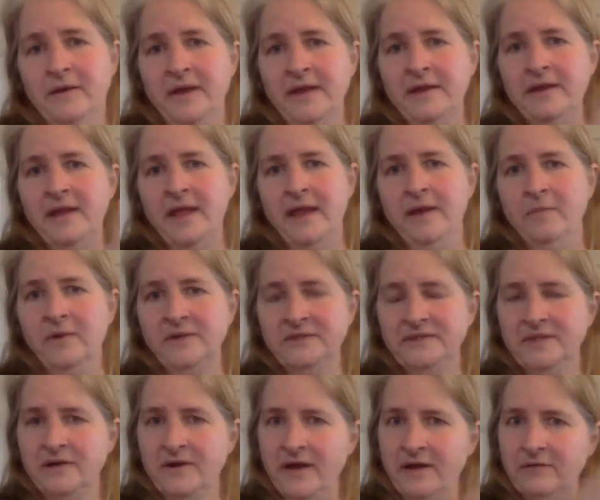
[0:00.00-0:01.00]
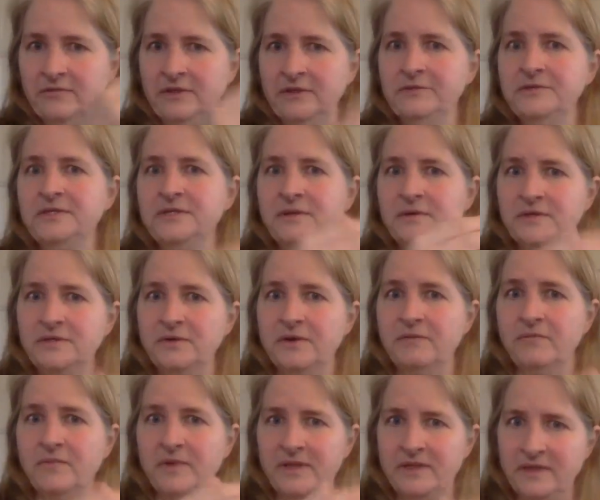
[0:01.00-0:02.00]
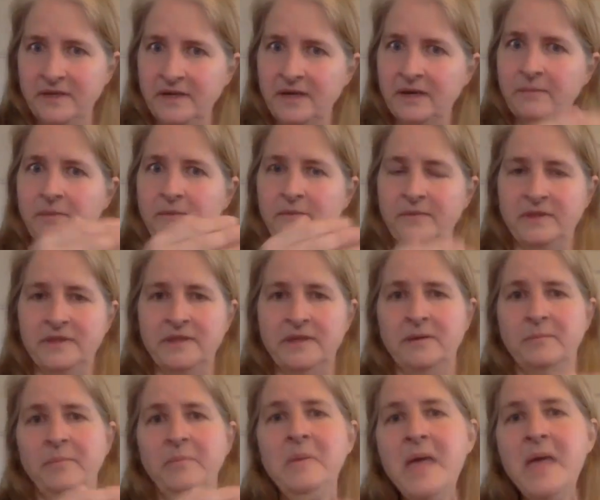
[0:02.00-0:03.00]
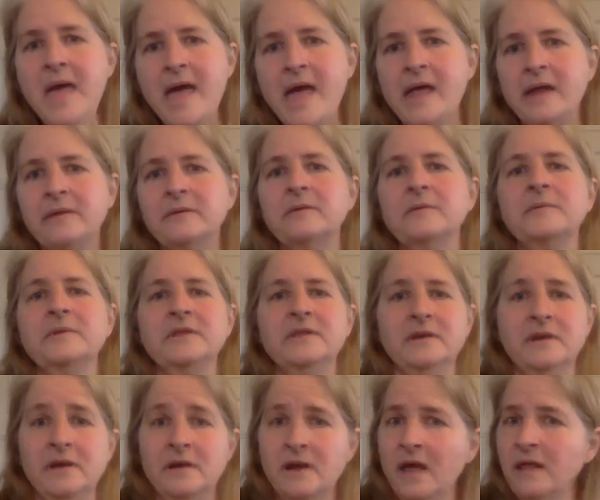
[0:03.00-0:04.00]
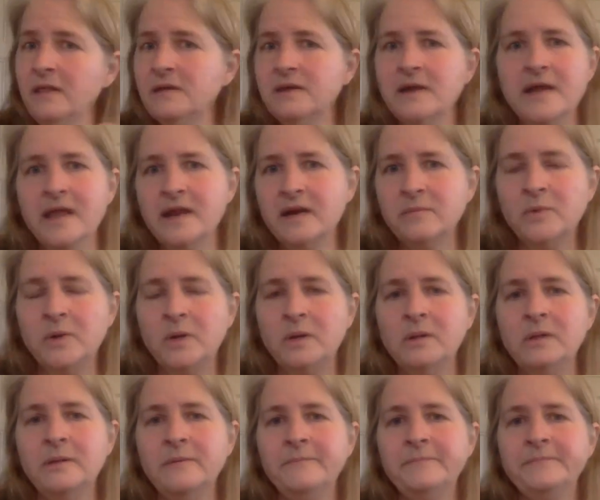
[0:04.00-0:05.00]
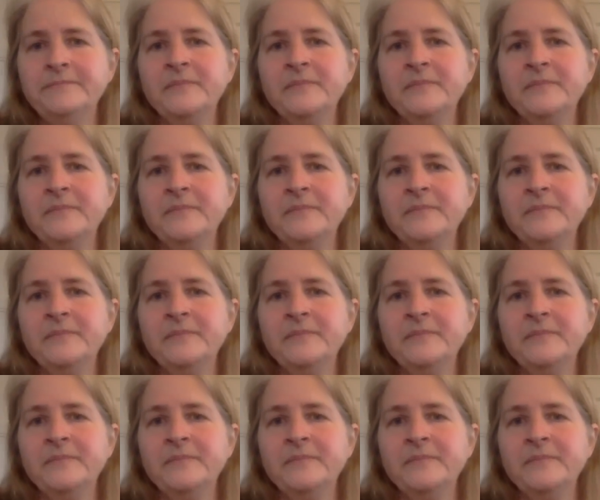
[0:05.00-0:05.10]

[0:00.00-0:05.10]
and was there evolution sort of within a bat or within another animal